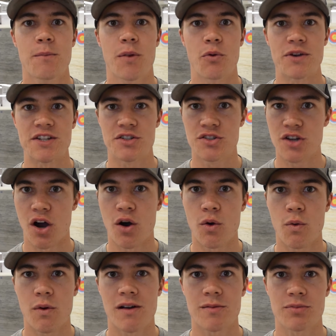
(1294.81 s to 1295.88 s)
but we
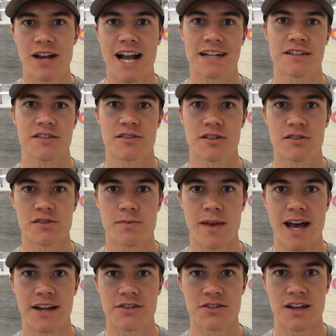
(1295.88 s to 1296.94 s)
don't want to practice those
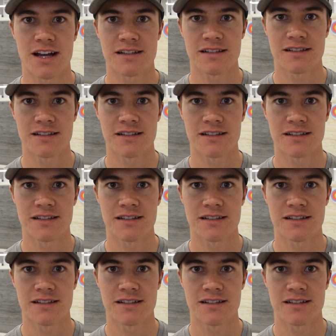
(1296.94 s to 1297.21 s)
bad shots